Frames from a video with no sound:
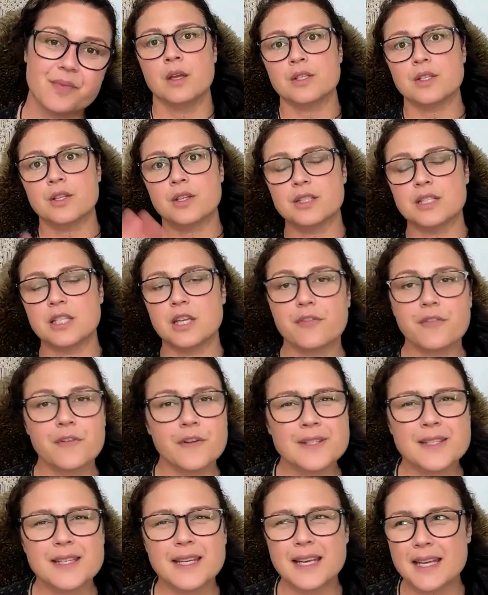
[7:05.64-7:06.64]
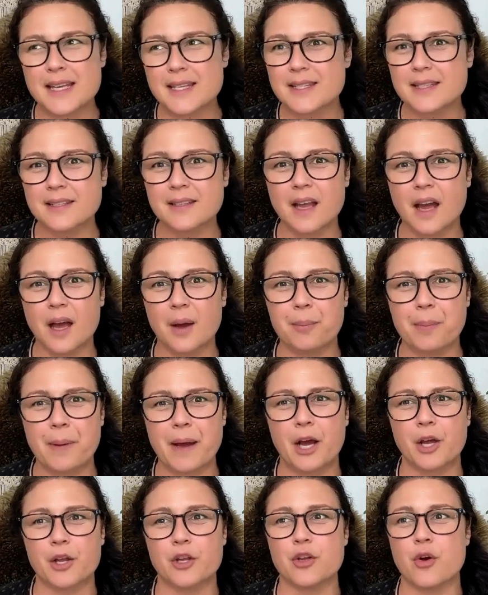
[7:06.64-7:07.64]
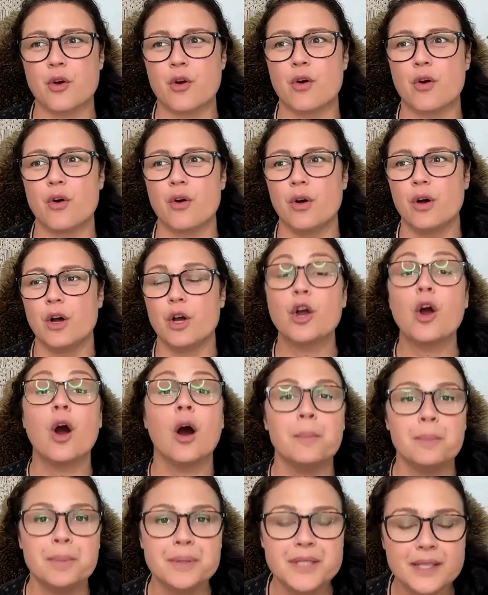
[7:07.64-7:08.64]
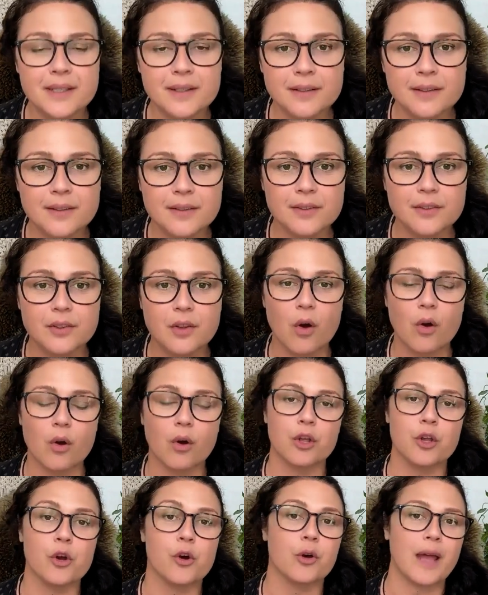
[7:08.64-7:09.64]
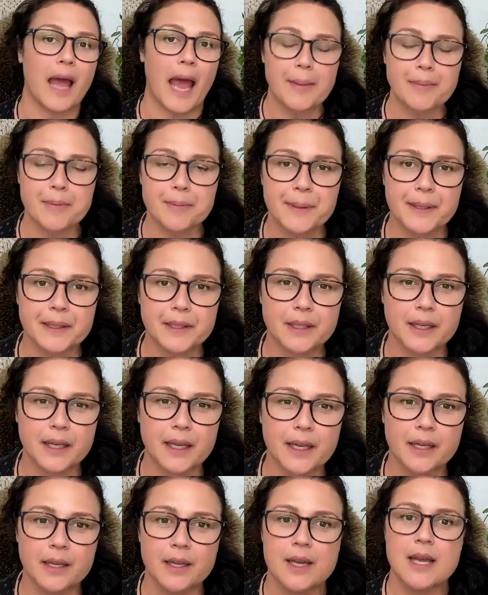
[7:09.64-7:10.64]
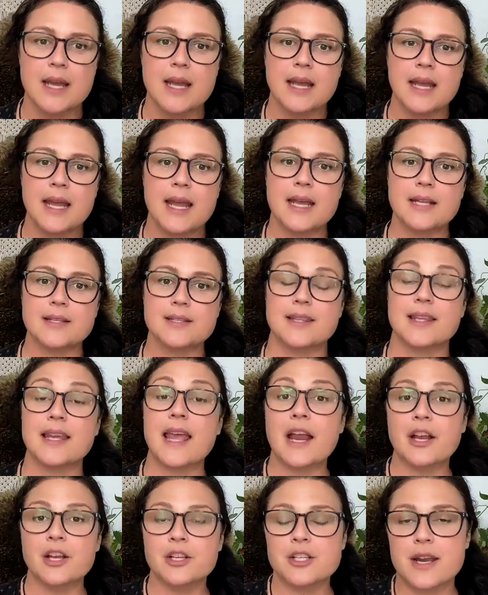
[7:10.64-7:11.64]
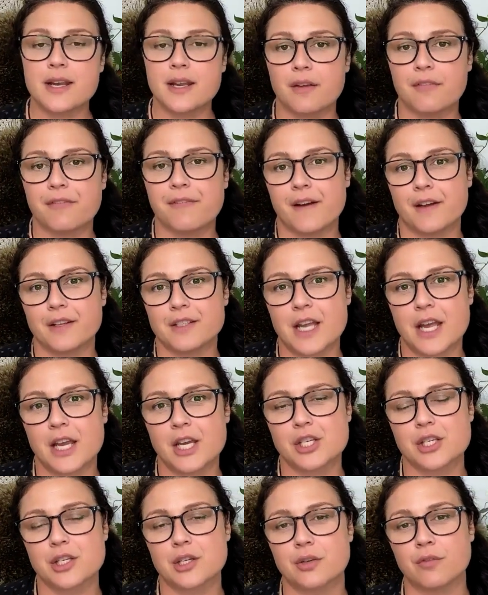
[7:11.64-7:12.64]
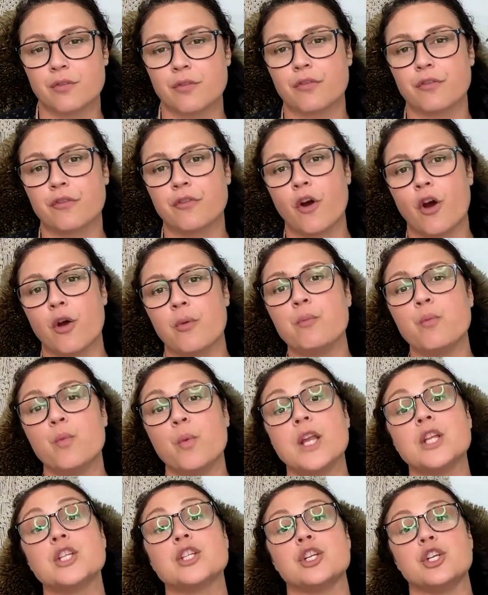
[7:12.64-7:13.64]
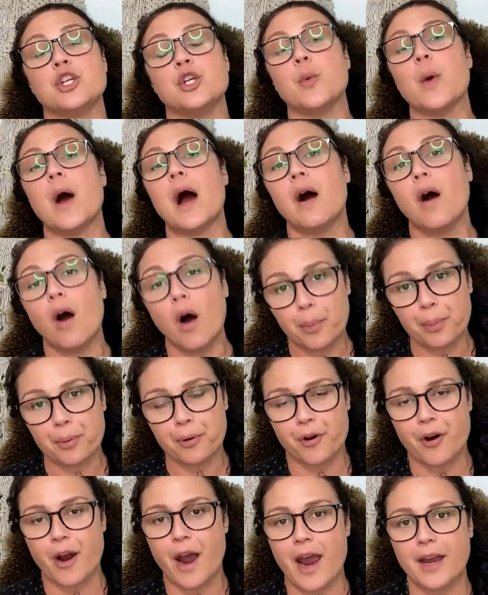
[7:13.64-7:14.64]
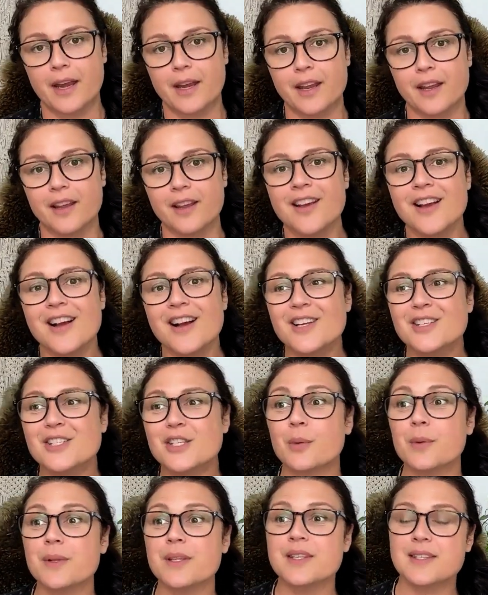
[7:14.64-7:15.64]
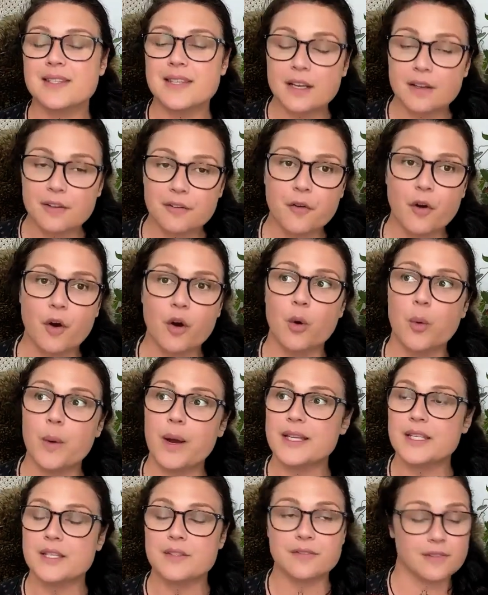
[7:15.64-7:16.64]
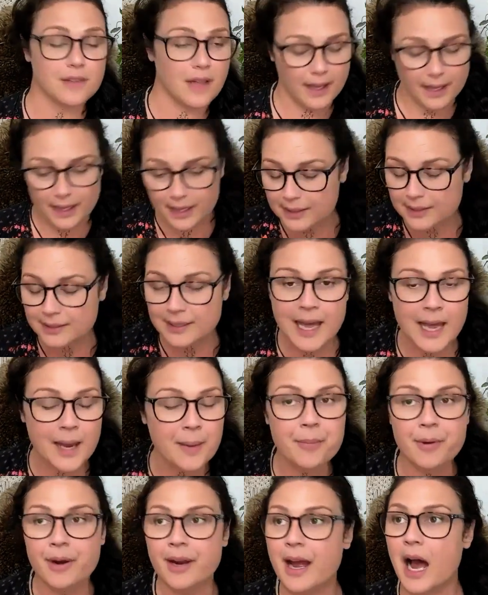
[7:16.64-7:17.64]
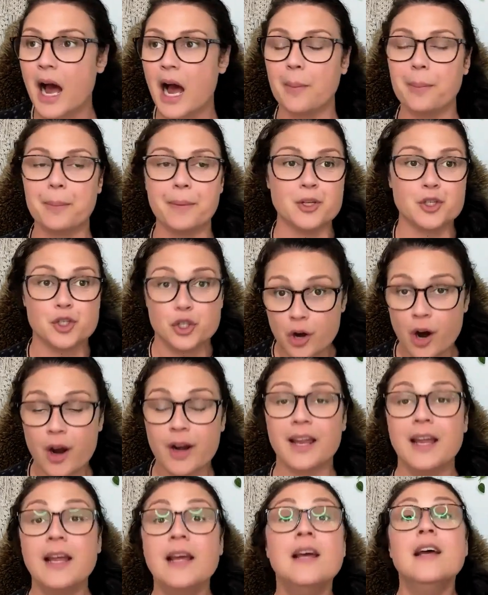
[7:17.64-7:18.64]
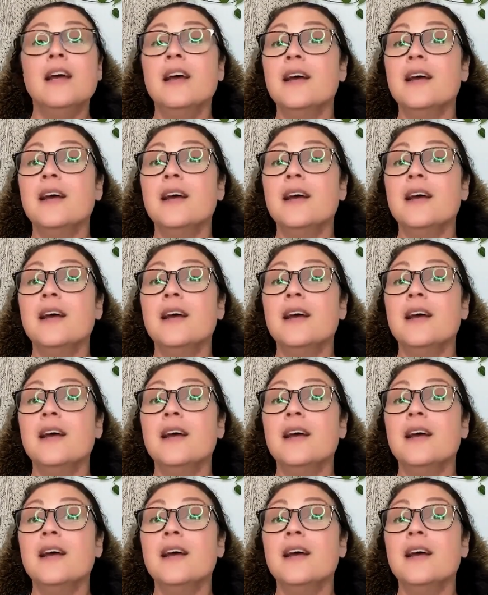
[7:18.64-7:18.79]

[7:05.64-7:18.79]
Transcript: So the difference isn't about your competence or your capability. It's the energetic foundation from which you are operating. So instead of always like clambering up and trying to